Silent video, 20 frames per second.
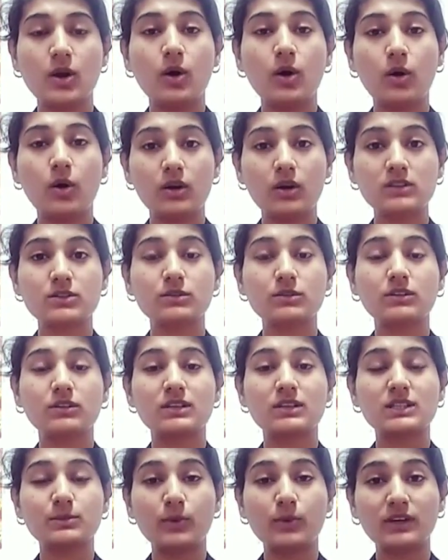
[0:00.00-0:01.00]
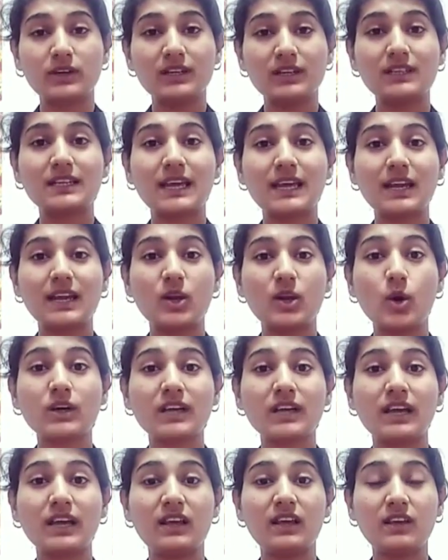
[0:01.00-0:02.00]
Also, the respondent cannot
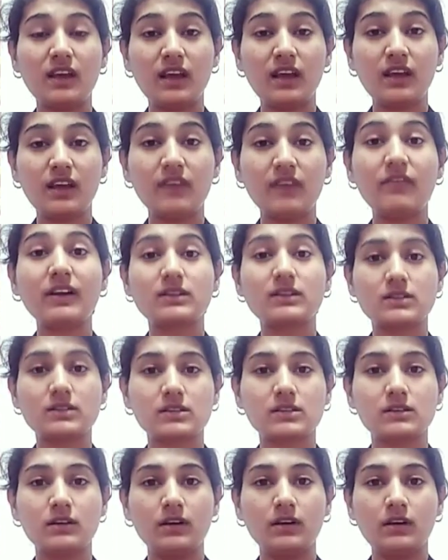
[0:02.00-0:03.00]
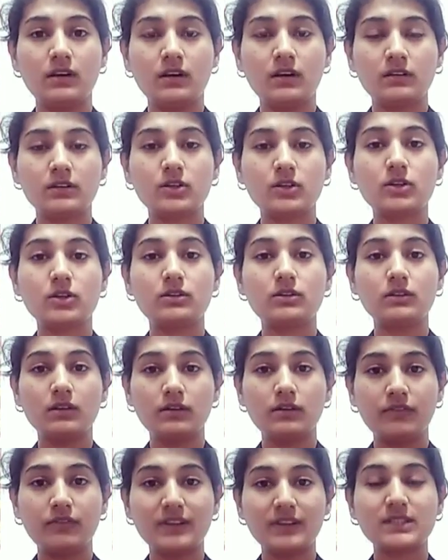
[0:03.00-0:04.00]
evict the
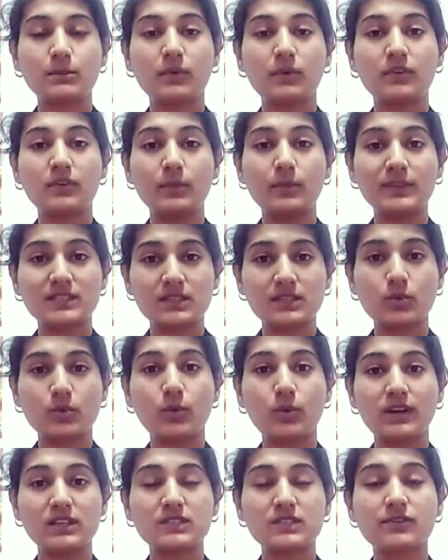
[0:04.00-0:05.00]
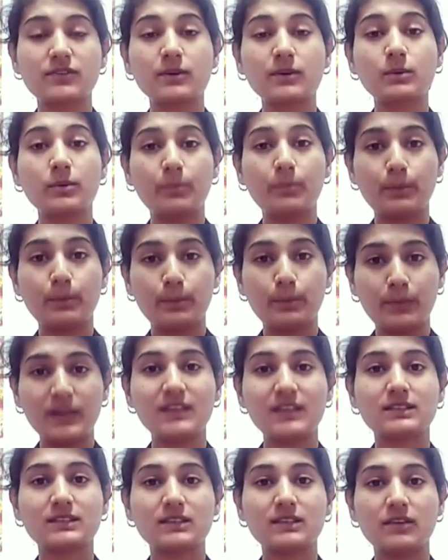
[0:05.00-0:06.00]
victim of domestic violence from the
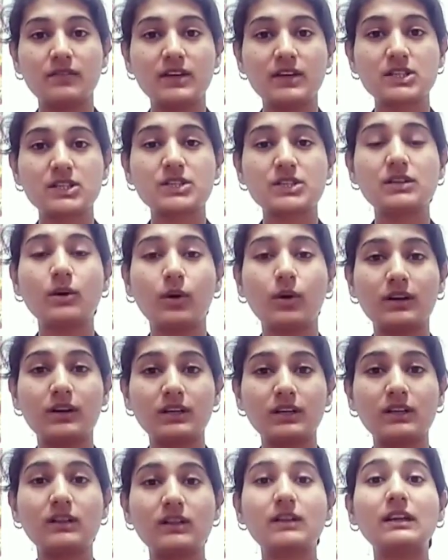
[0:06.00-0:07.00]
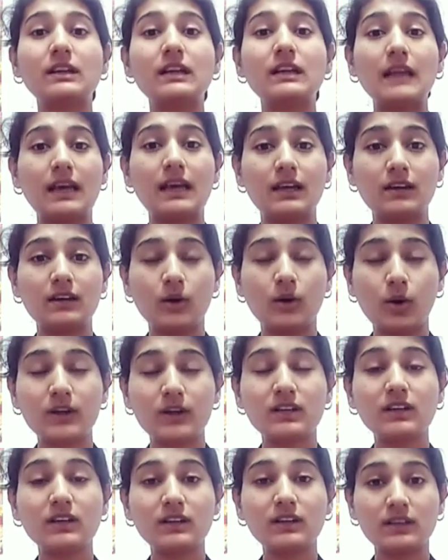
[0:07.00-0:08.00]
place where she
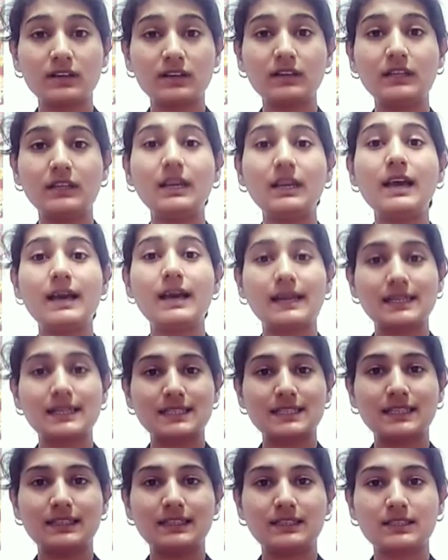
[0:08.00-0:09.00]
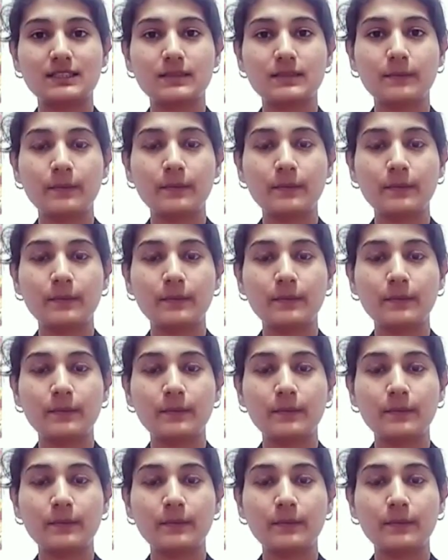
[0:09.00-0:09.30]
ordinarily resides.